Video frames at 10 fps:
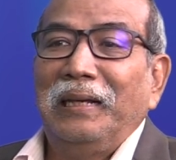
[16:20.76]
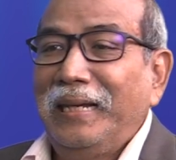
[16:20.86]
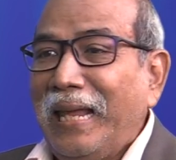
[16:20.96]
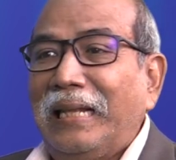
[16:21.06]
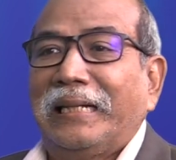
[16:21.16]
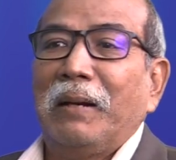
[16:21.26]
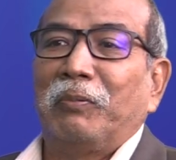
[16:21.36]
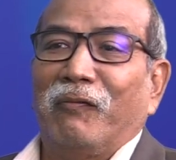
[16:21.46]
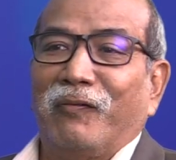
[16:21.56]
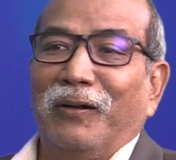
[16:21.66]
He escaped,
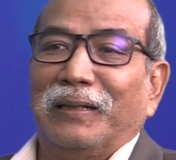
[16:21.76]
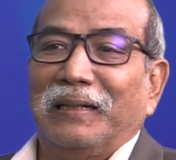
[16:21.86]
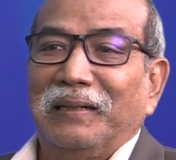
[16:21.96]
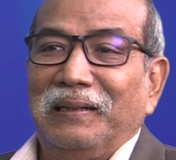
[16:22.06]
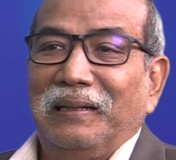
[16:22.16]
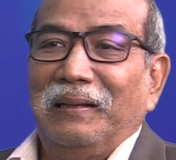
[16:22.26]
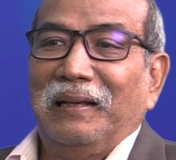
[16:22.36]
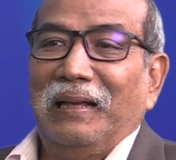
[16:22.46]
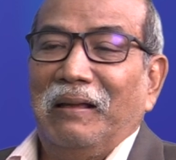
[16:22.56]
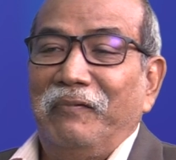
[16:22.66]
of course.
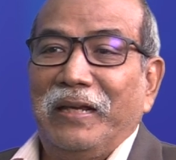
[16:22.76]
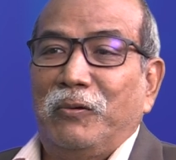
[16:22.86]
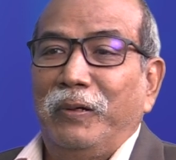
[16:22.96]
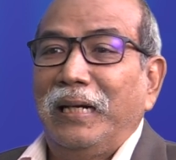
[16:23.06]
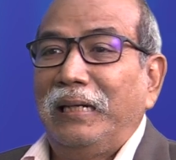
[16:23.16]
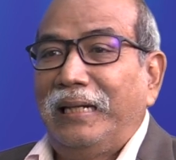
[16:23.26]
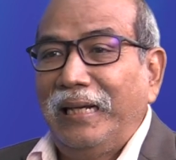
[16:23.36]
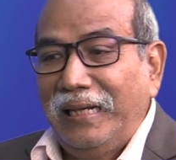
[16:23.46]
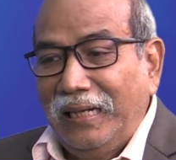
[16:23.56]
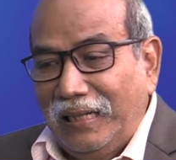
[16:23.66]
We couldn't
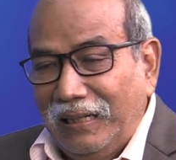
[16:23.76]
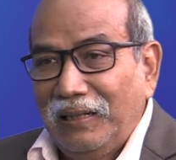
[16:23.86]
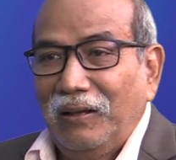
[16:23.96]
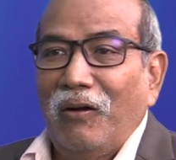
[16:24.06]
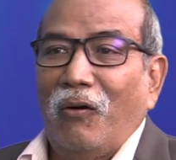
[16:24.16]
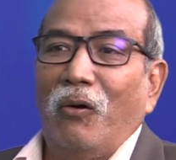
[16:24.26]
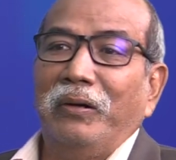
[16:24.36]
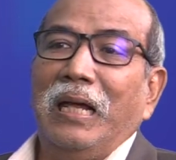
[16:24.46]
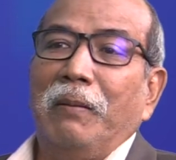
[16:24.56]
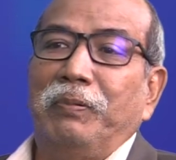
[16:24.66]
see his
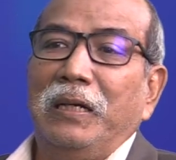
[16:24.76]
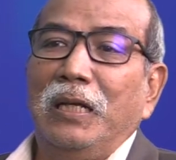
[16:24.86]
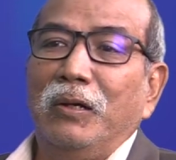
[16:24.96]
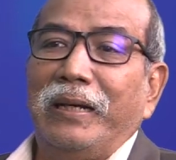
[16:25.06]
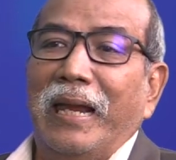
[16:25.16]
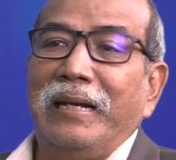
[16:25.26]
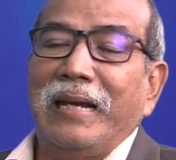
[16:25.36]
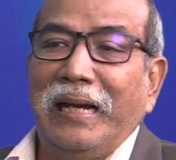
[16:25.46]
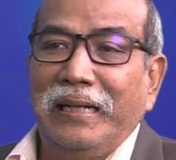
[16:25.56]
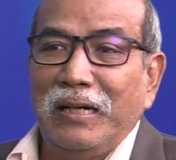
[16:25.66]
Honda Prelude and
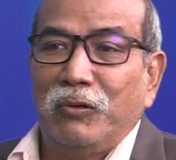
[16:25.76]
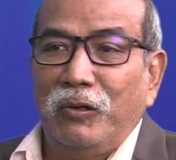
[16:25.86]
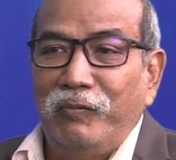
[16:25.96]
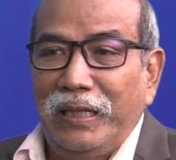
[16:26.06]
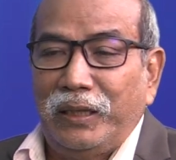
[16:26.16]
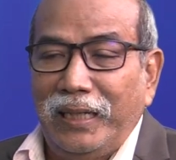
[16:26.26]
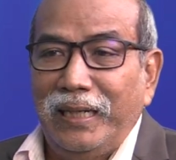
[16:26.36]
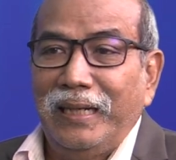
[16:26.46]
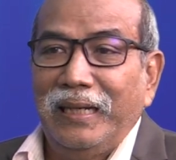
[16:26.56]
neither could we see